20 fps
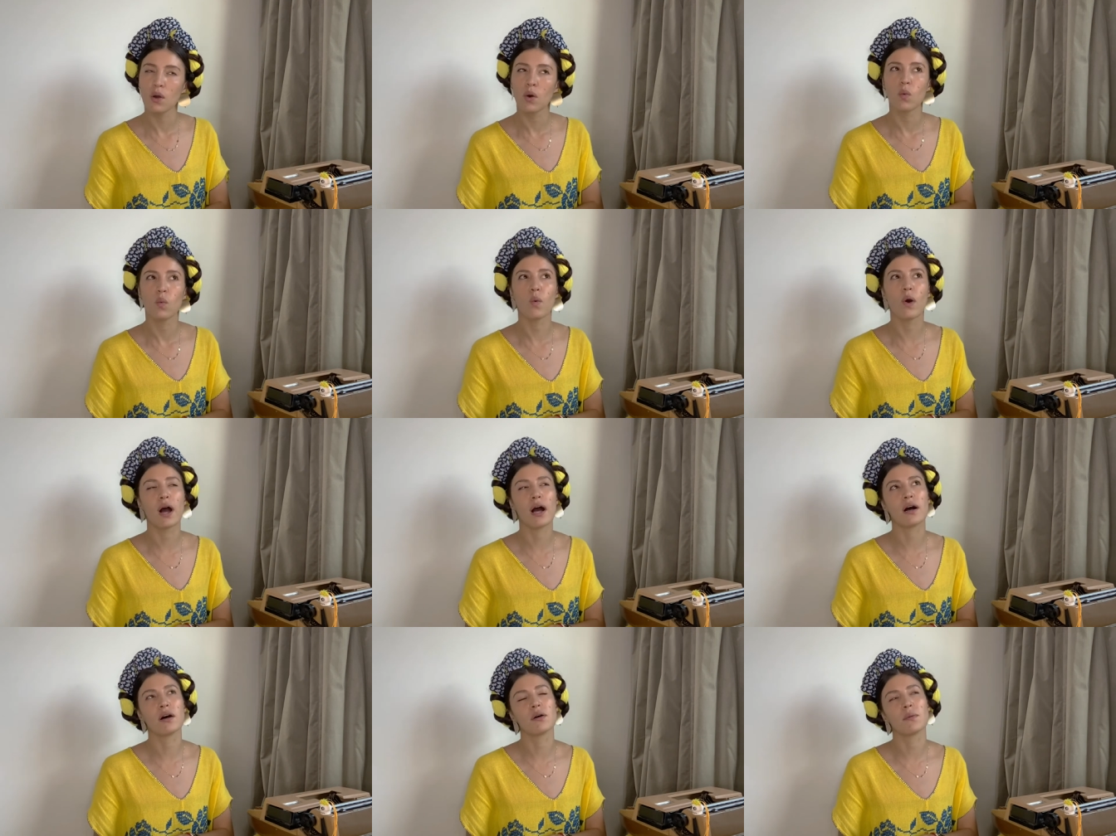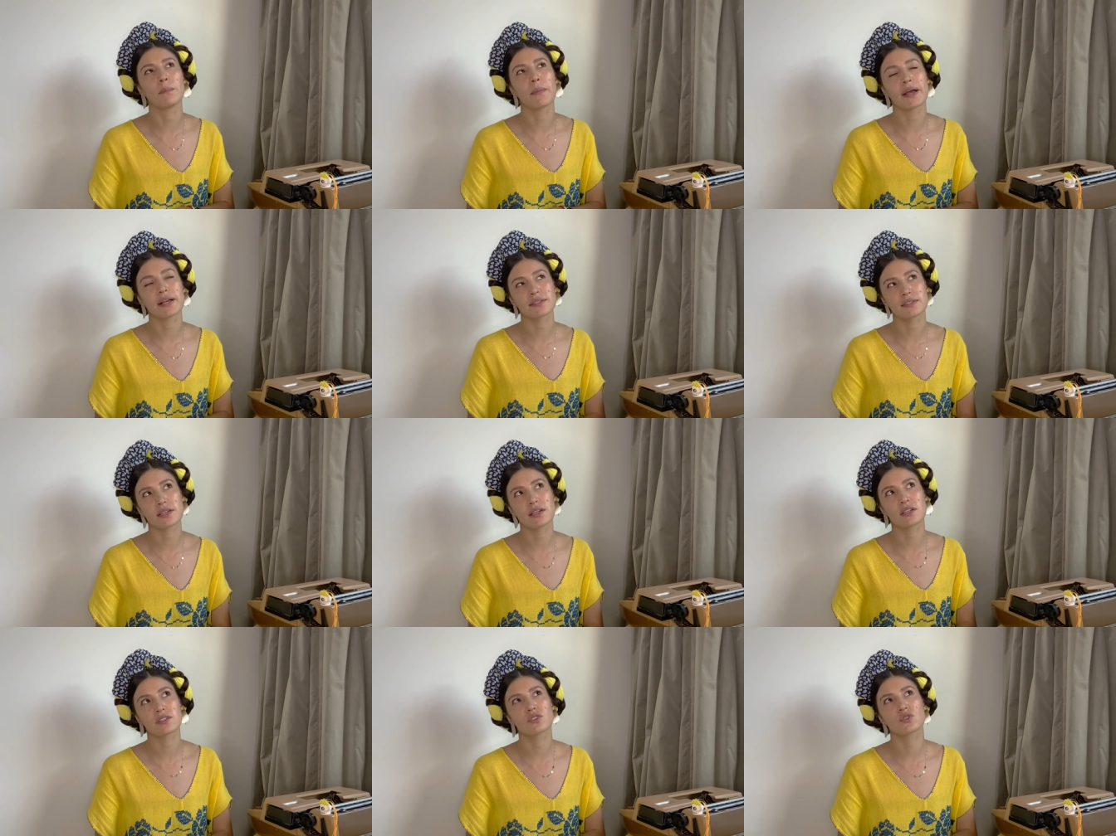while
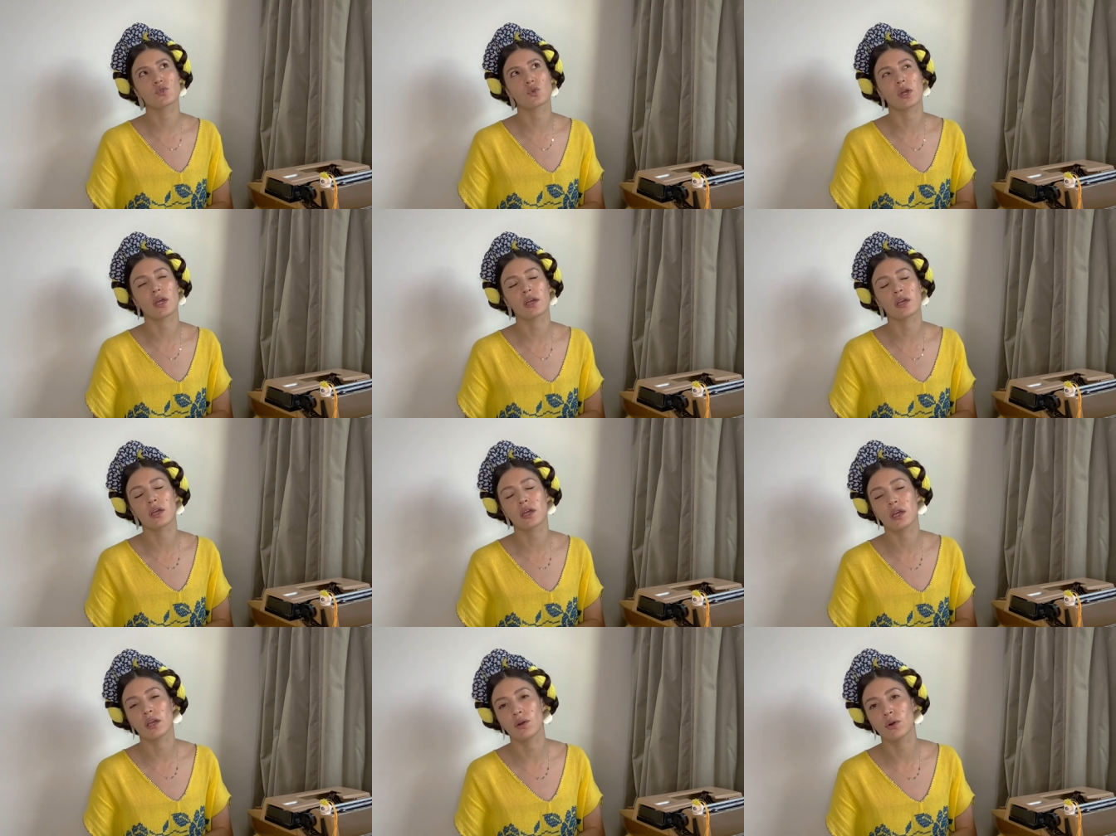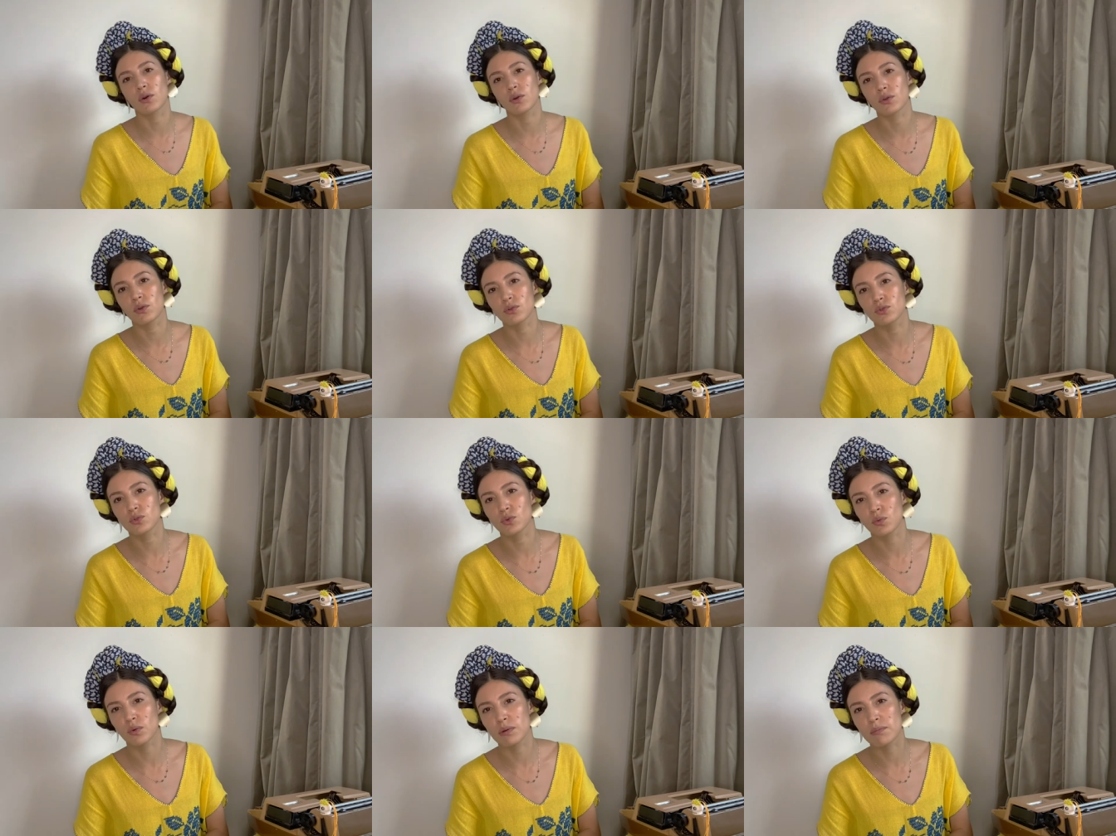Mexicans drink in order
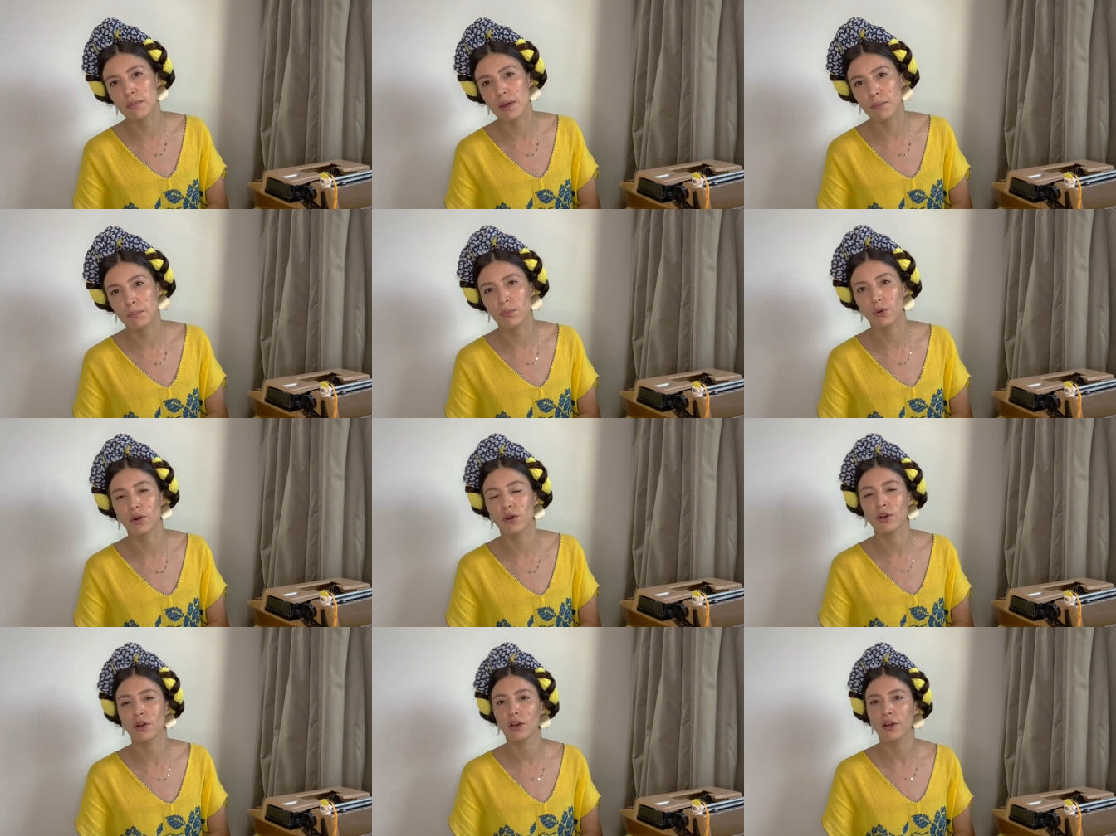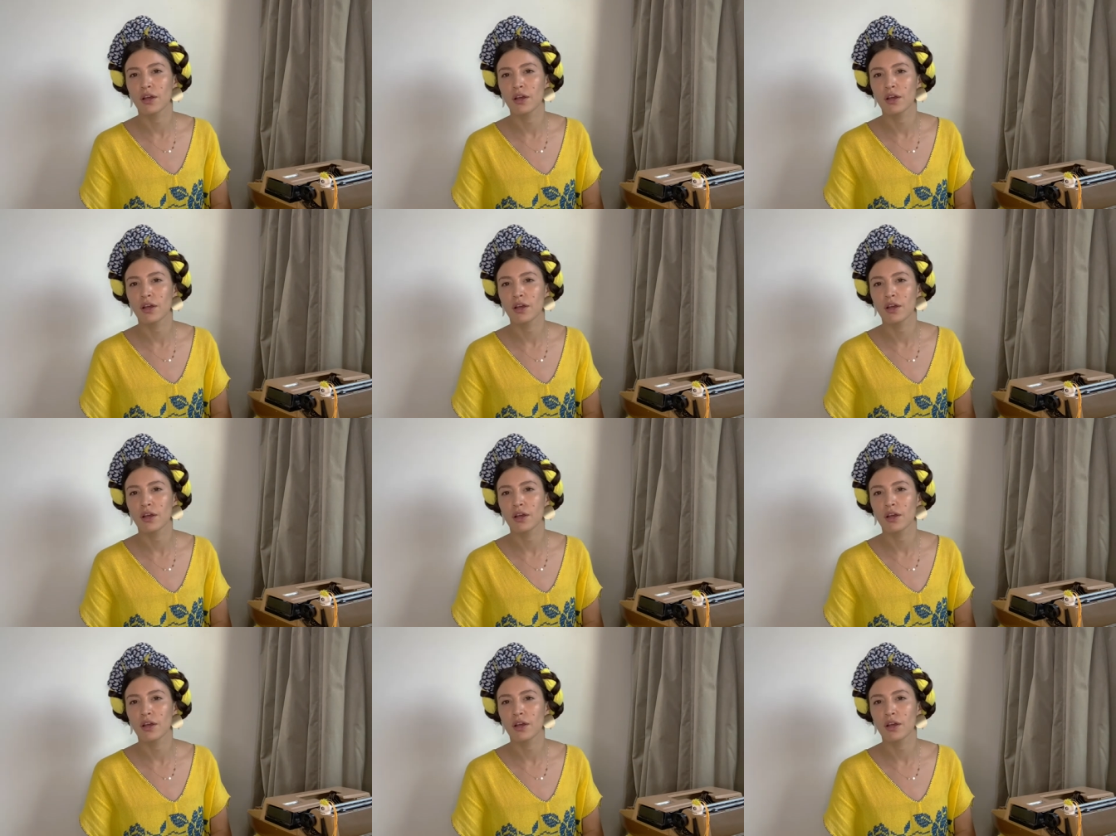to remember.